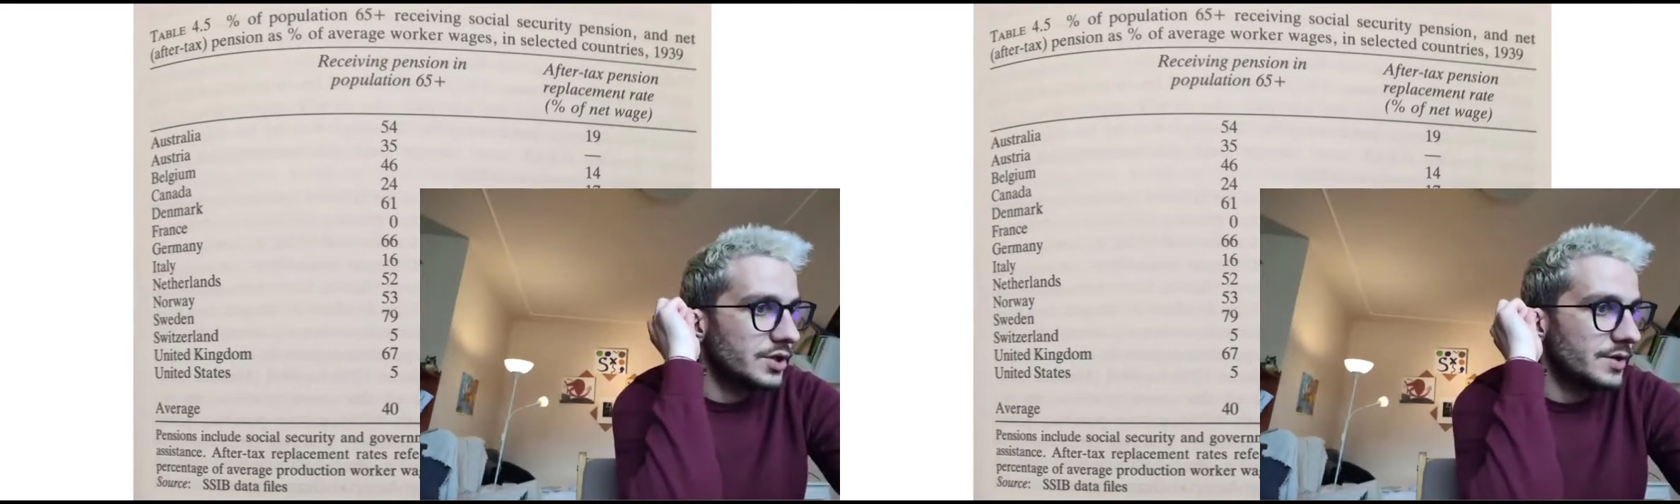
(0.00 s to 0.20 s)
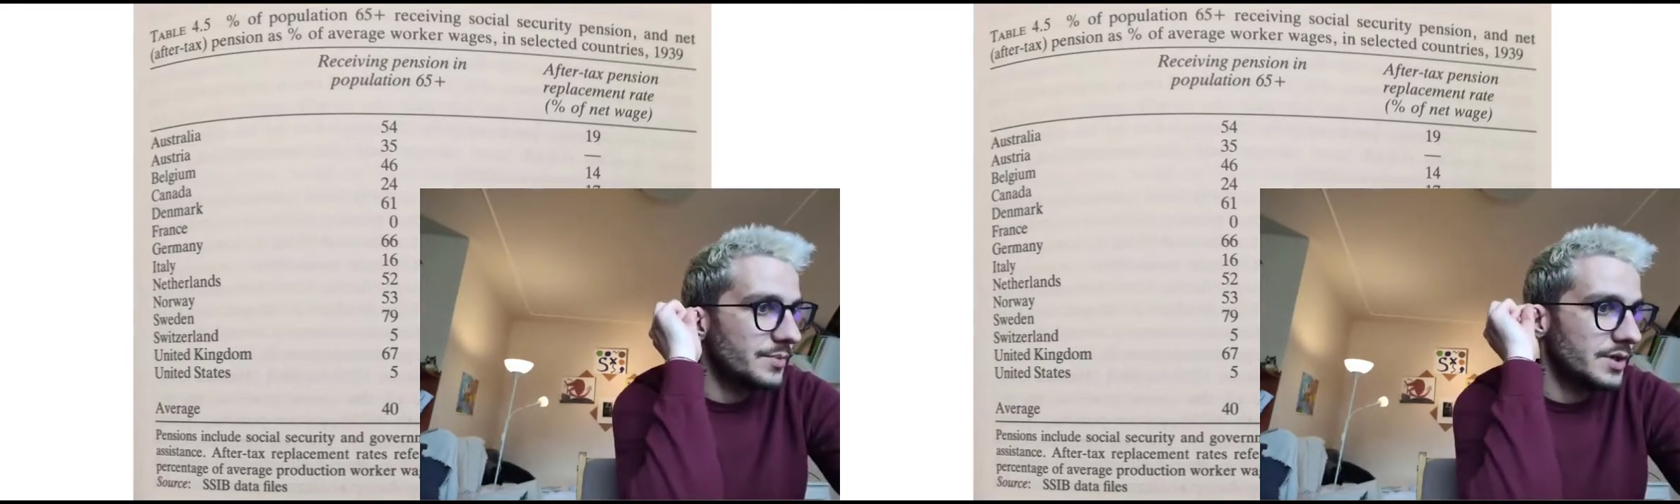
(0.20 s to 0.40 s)

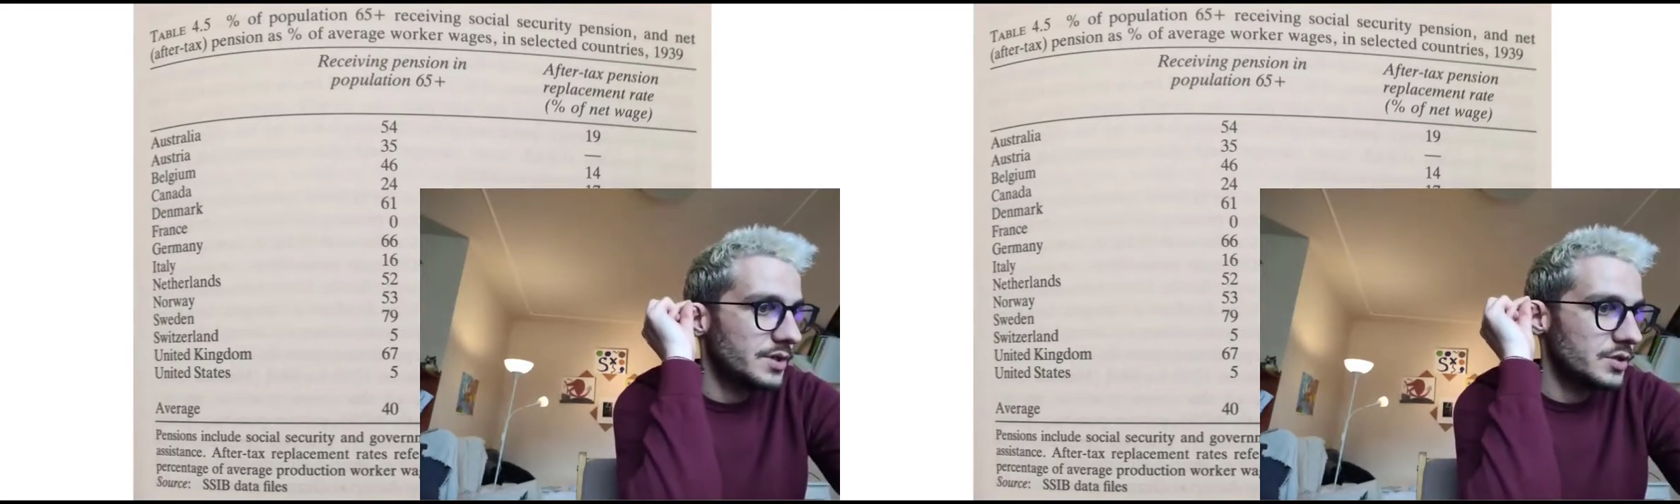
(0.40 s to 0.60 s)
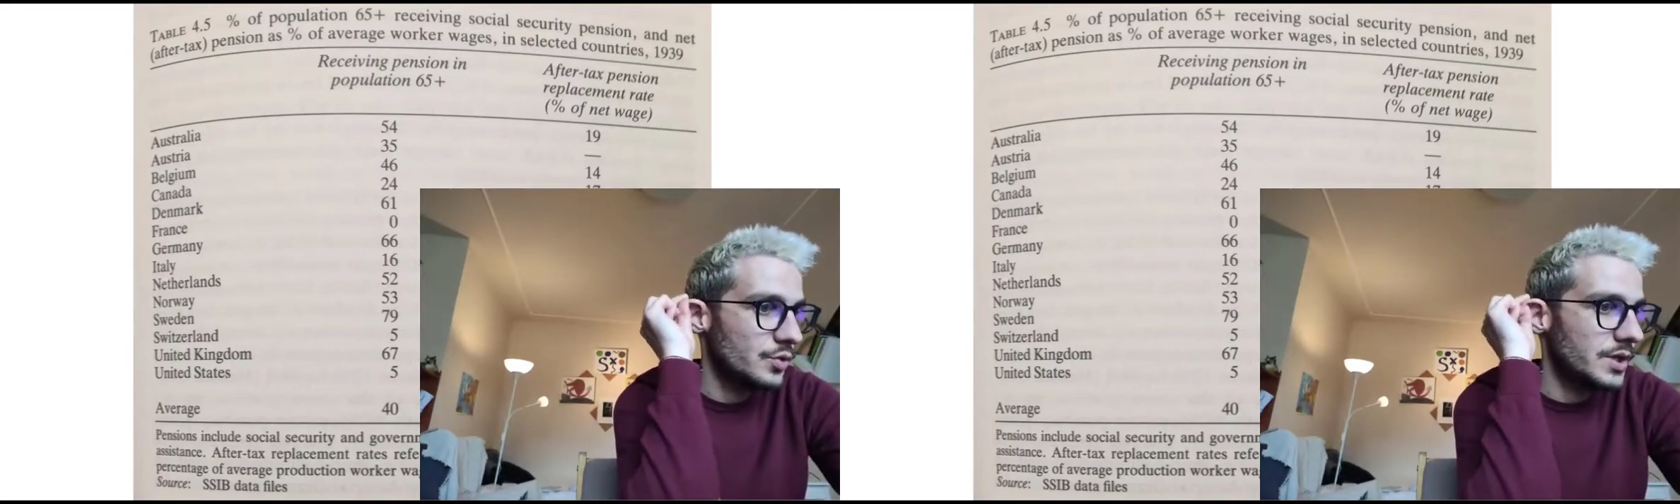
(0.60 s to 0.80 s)

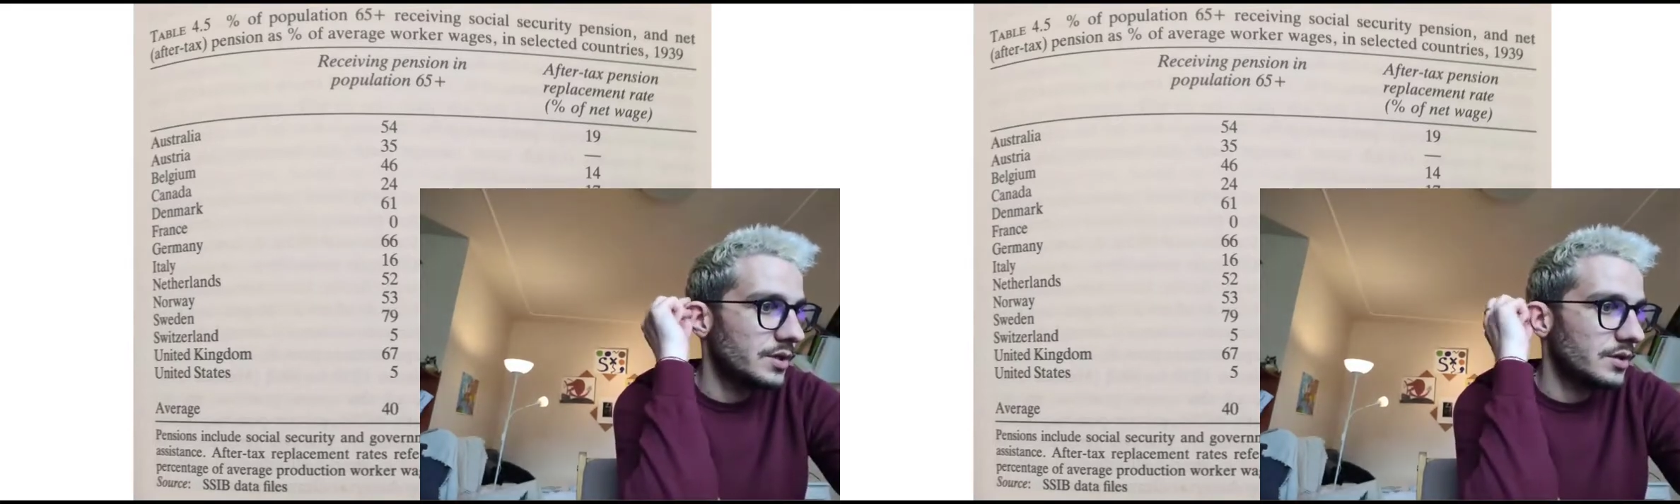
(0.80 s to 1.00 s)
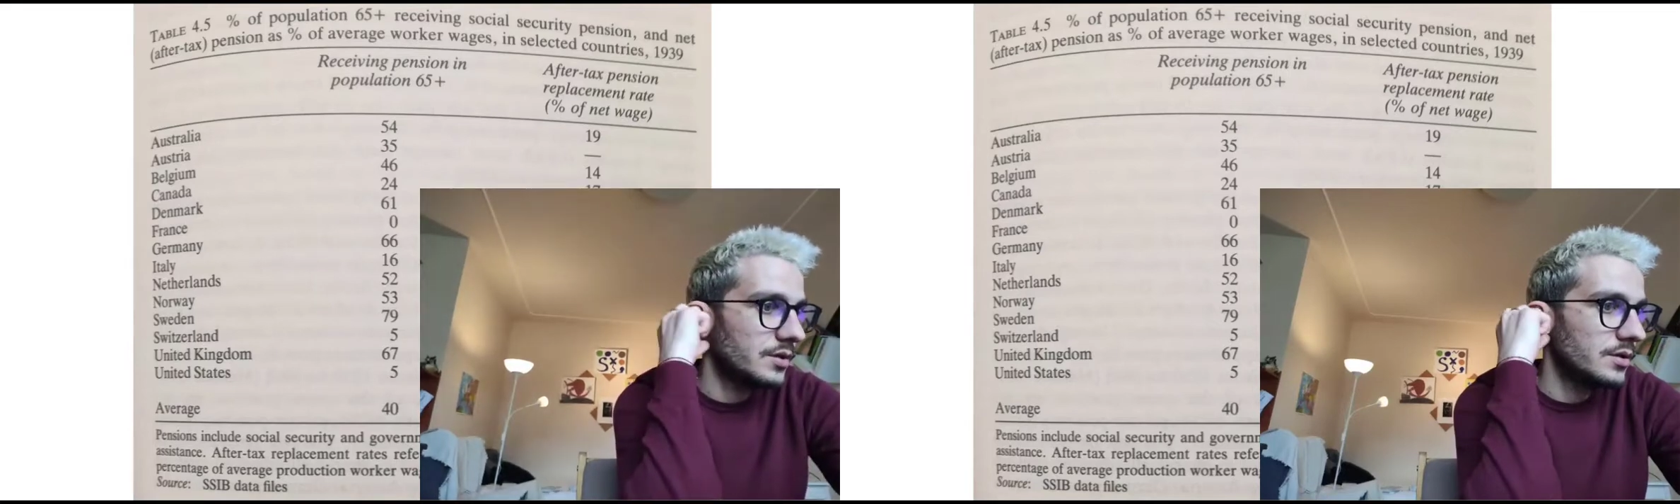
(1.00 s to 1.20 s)
Germany,
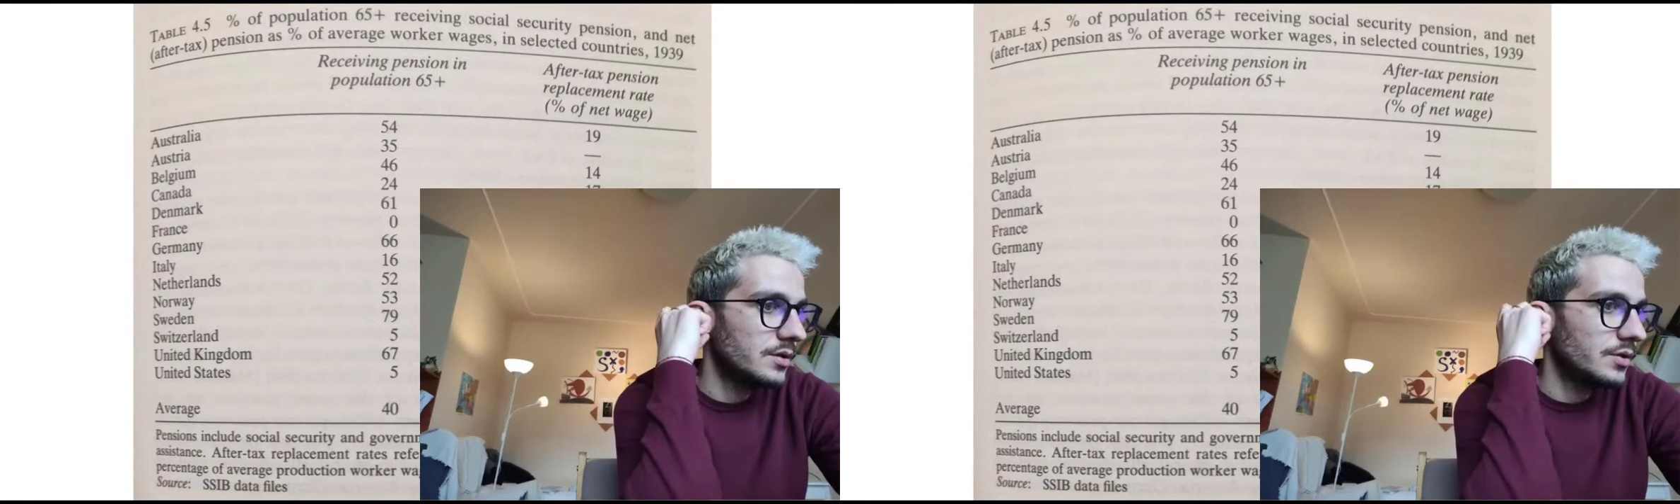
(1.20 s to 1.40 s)
Sweden,